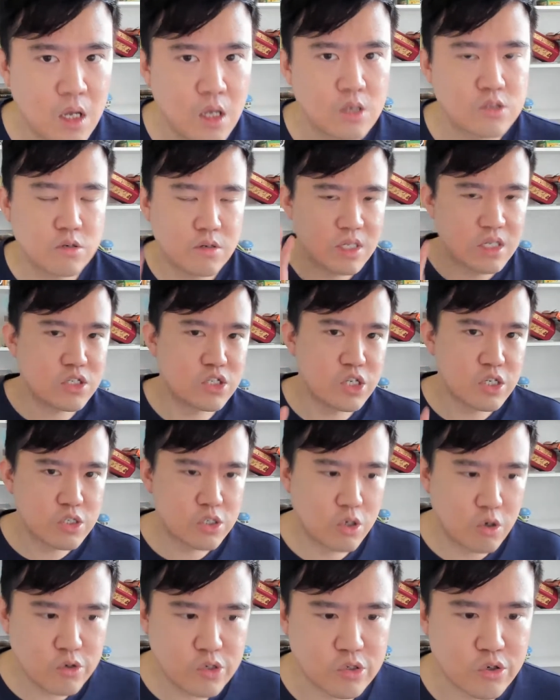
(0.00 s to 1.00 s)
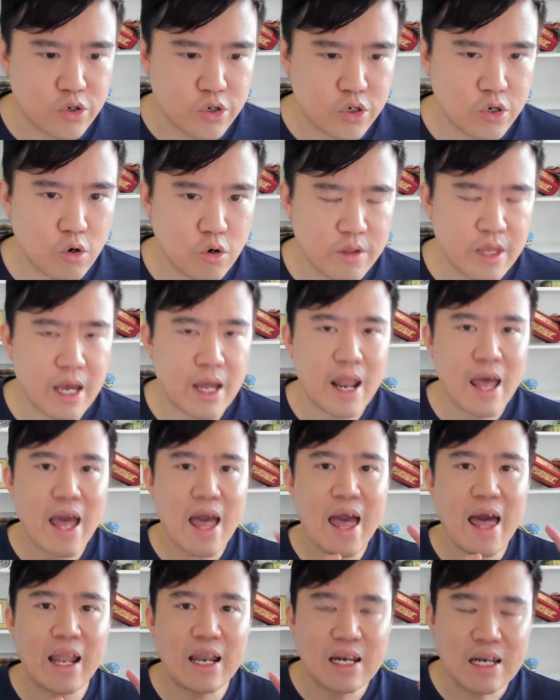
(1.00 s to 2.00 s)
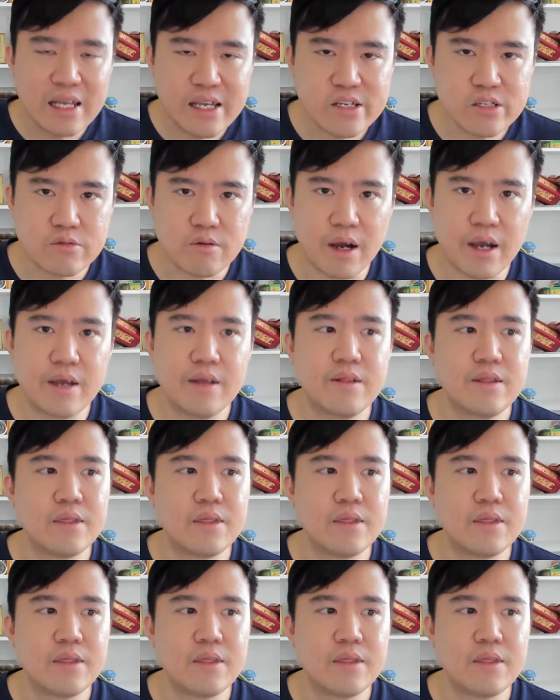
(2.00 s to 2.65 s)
So this just goes to show that at least, right,